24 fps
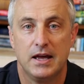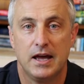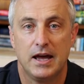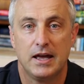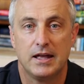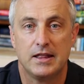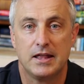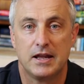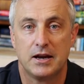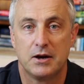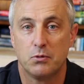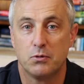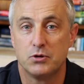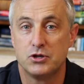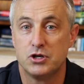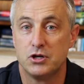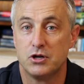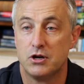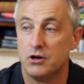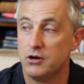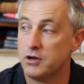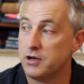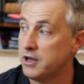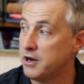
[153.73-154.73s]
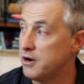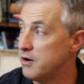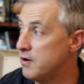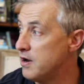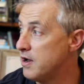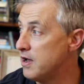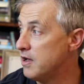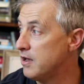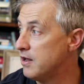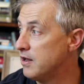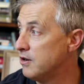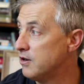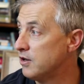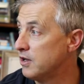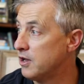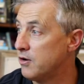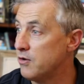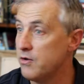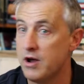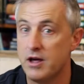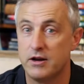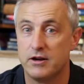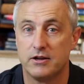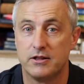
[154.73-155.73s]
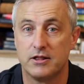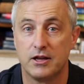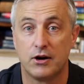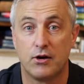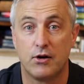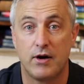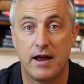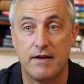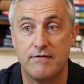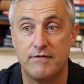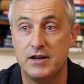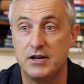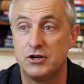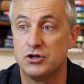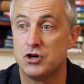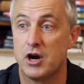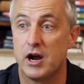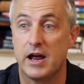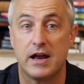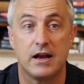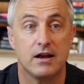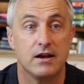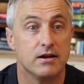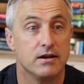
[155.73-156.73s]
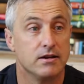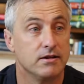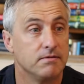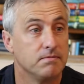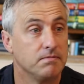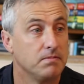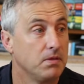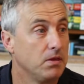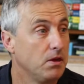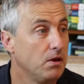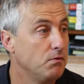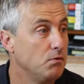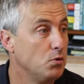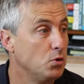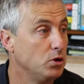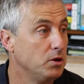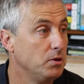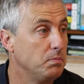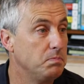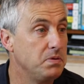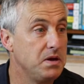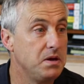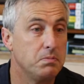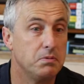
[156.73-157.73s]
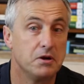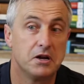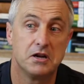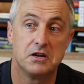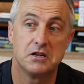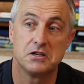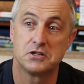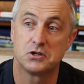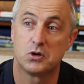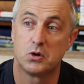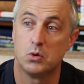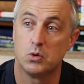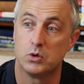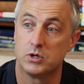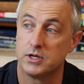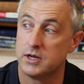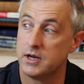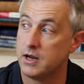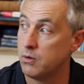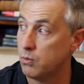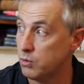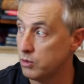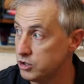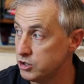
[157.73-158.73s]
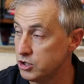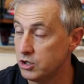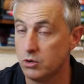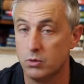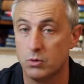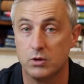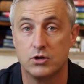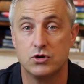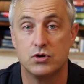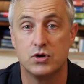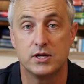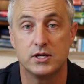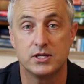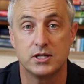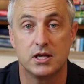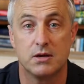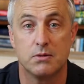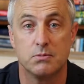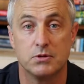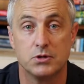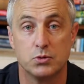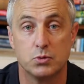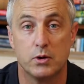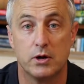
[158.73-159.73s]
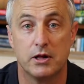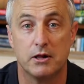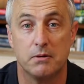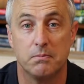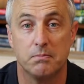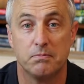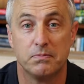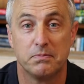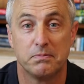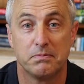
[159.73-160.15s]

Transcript: And then I want you to look, around, look around at the gravy train of all the people in his court, and I want you to address them as well.